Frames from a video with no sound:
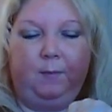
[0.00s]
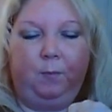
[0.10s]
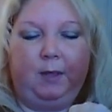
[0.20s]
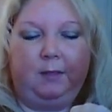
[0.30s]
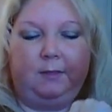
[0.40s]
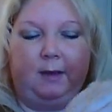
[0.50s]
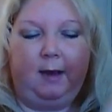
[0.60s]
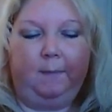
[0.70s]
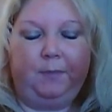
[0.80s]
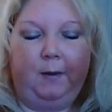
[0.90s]
with
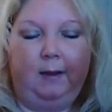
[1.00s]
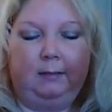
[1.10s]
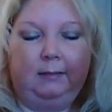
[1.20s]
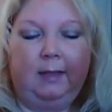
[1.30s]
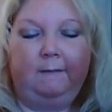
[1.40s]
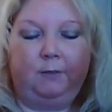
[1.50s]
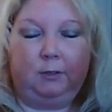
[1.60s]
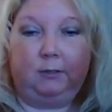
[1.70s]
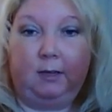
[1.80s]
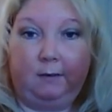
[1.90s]
the
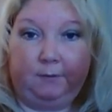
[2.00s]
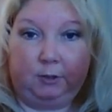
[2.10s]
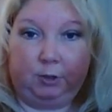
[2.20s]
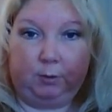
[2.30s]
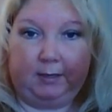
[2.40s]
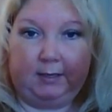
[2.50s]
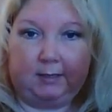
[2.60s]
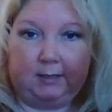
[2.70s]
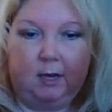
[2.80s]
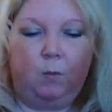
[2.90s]
level of your
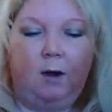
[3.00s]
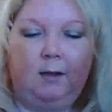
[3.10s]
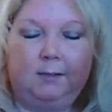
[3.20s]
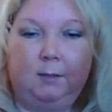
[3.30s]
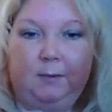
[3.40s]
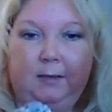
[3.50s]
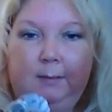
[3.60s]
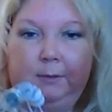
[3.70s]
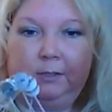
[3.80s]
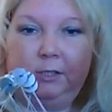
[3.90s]
joints, while also being
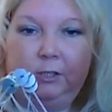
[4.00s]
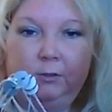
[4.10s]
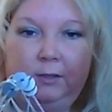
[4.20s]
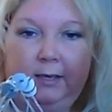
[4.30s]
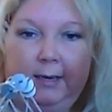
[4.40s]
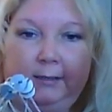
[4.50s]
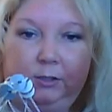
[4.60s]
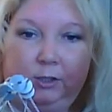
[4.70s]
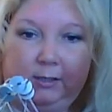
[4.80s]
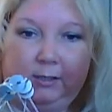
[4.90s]
able to do the
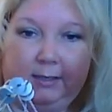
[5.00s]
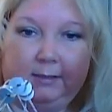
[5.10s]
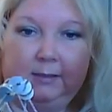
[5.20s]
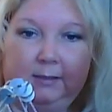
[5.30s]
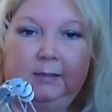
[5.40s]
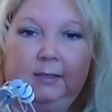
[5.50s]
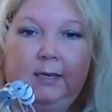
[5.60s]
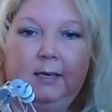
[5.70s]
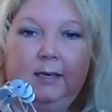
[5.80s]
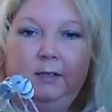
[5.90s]
exercises.
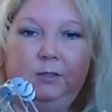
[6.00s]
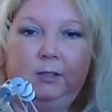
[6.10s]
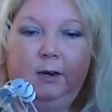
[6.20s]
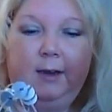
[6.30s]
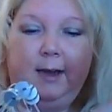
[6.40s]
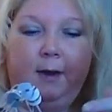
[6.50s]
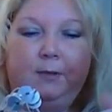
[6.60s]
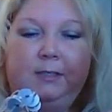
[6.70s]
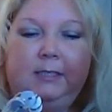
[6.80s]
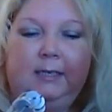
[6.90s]
And you start
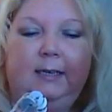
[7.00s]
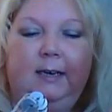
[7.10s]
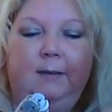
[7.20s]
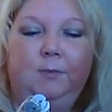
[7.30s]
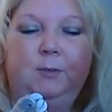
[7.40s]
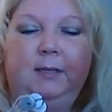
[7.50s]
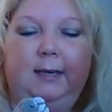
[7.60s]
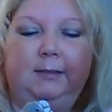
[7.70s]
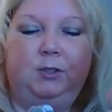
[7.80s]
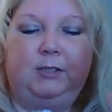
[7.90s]
out doing
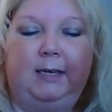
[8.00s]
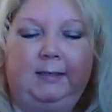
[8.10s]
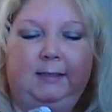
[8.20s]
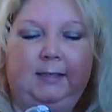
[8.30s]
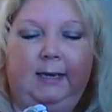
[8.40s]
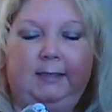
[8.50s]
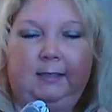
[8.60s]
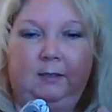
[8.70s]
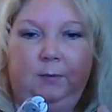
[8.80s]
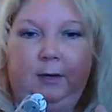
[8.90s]
exercises. I
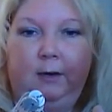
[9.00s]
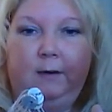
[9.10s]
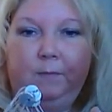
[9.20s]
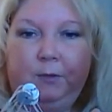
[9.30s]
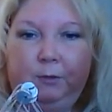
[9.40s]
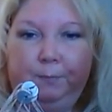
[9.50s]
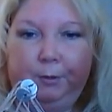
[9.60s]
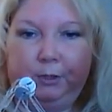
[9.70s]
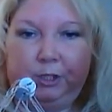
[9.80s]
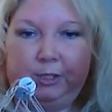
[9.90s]
did it where you'd
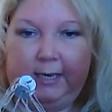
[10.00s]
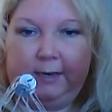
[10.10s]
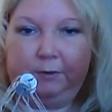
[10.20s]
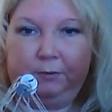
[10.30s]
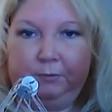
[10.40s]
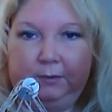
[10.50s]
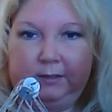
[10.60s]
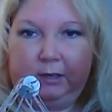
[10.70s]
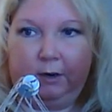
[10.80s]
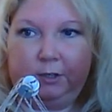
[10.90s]
push down
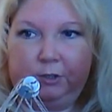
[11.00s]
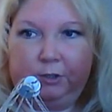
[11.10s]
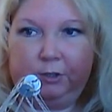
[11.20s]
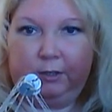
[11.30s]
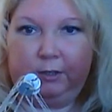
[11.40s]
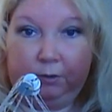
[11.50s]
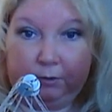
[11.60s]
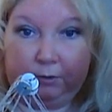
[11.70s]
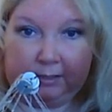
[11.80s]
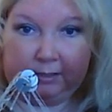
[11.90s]
as hard as you could and
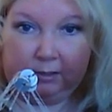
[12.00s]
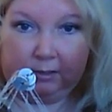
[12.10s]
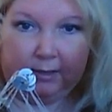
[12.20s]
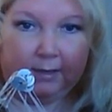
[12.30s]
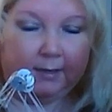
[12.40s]
hold it till